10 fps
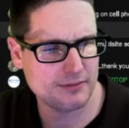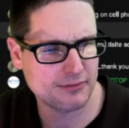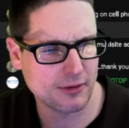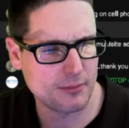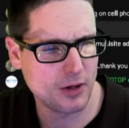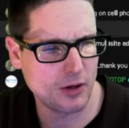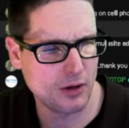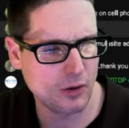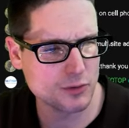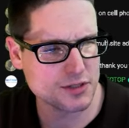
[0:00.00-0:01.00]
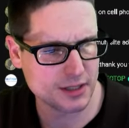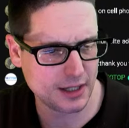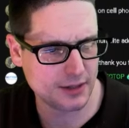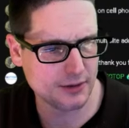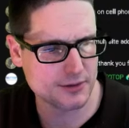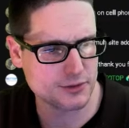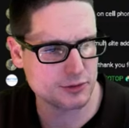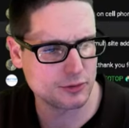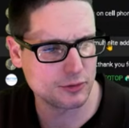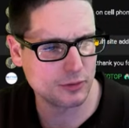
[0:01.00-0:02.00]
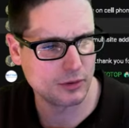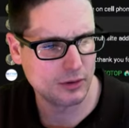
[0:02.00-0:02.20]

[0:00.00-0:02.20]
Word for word: from HostGator to,